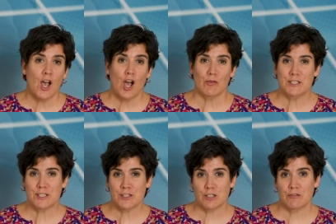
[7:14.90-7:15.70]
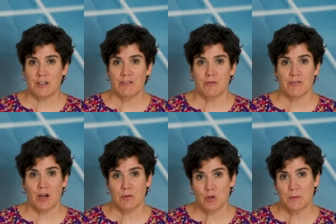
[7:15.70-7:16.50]
A recent survey from
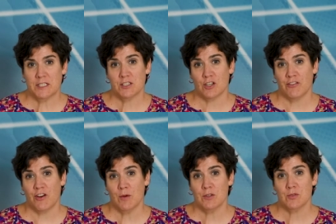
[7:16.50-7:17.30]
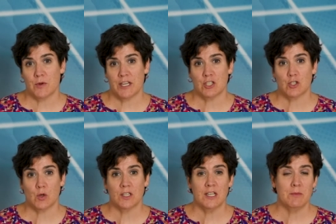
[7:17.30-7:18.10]
Farm Equipment saw farmers rank
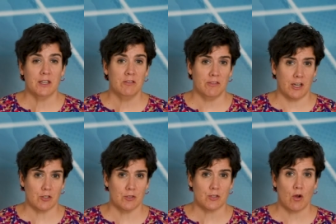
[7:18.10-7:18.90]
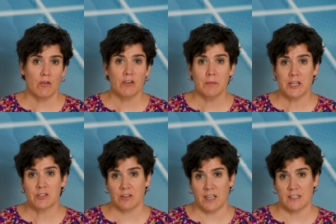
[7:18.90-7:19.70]
shortline manufacturers over
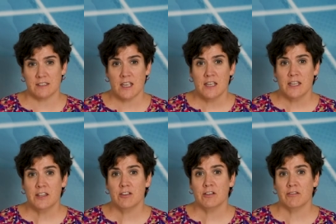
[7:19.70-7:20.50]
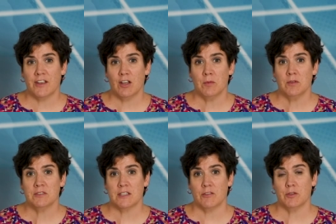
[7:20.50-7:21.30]
major lines in their available
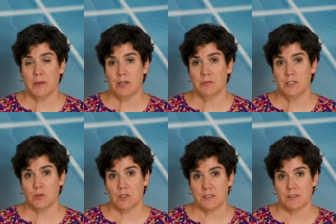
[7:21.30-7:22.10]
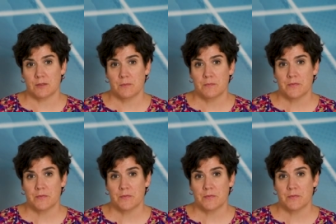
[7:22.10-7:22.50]
self-repair resources.